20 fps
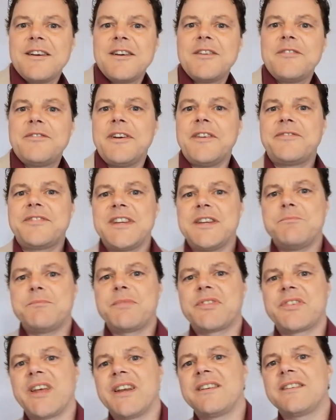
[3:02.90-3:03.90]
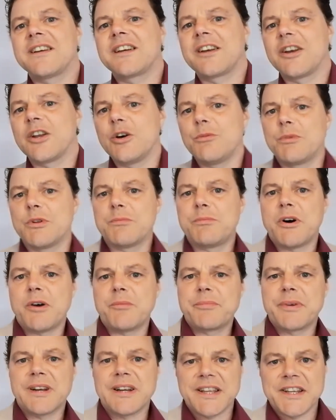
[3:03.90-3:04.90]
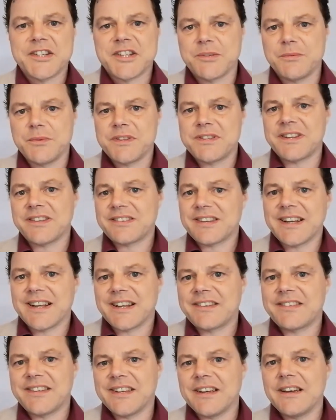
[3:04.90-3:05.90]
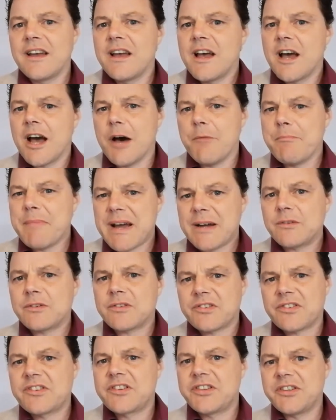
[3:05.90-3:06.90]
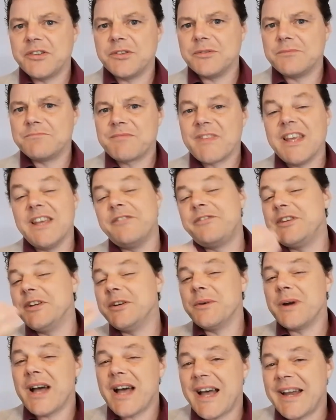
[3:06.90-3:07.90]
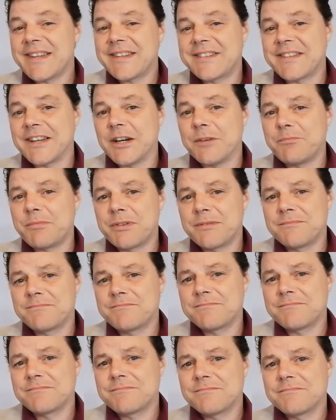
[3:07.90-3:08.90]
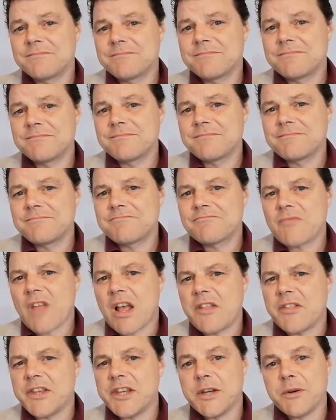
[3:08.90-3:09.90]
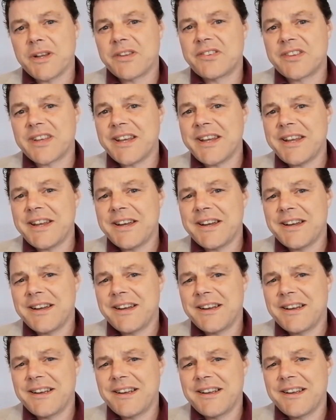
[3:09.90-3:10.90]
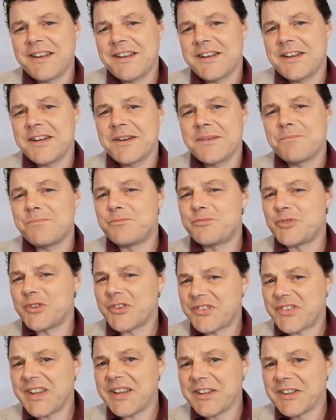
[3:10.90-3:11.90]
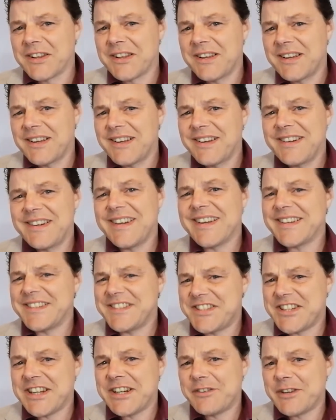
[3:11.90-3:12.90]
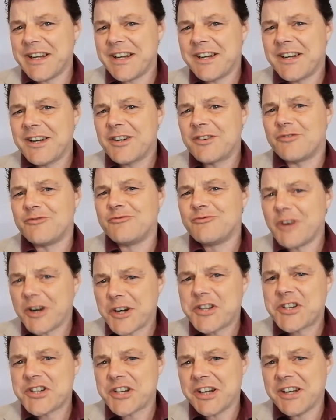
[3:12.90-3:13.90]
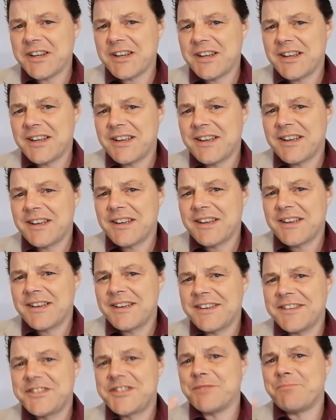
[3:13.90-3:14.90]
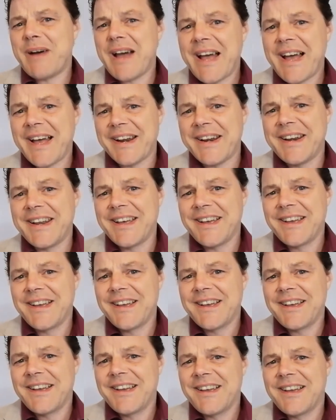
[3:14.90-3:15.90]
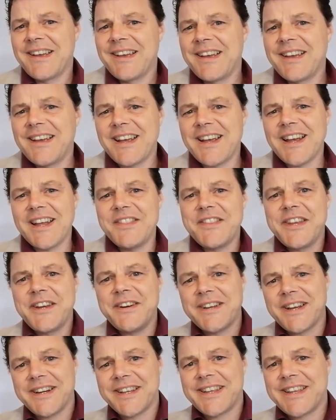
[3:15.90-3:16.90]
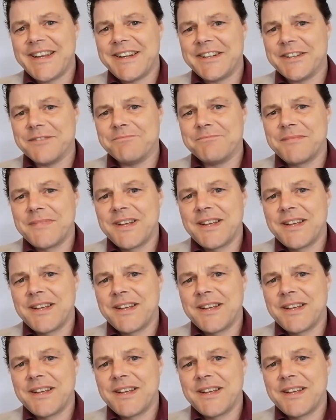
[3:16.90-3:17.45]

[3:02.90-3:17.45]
fifteen percent of the global population with dyslexia amounts to, if you add it up, the U S A, Brazil, Nigeria, Russia, Japan, and the United Kingdom.